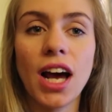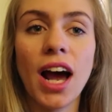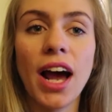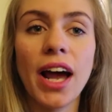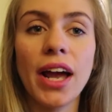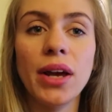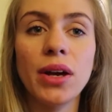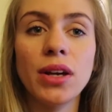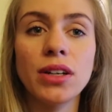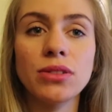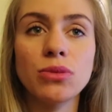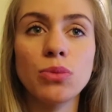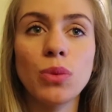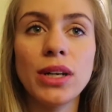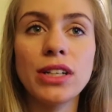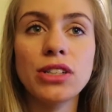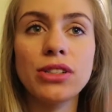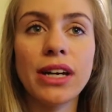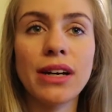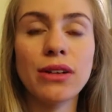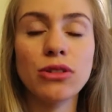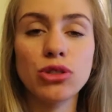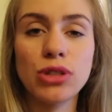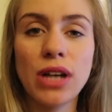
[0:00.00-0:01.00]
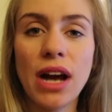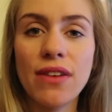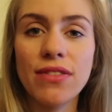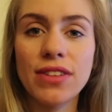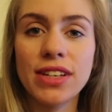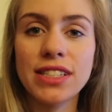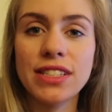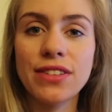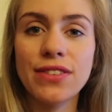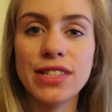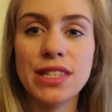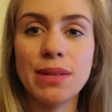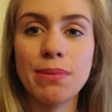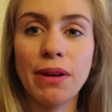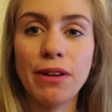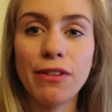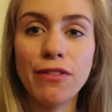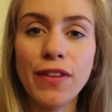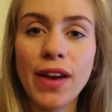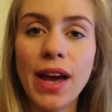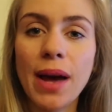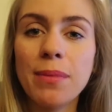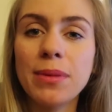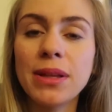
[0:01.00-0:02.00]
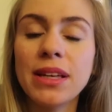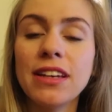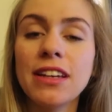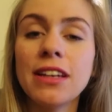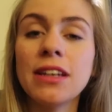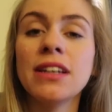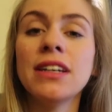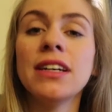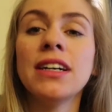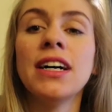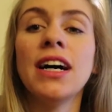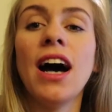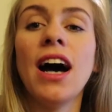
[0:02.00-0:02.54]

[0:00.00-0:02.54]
I went down traveling to visit my family.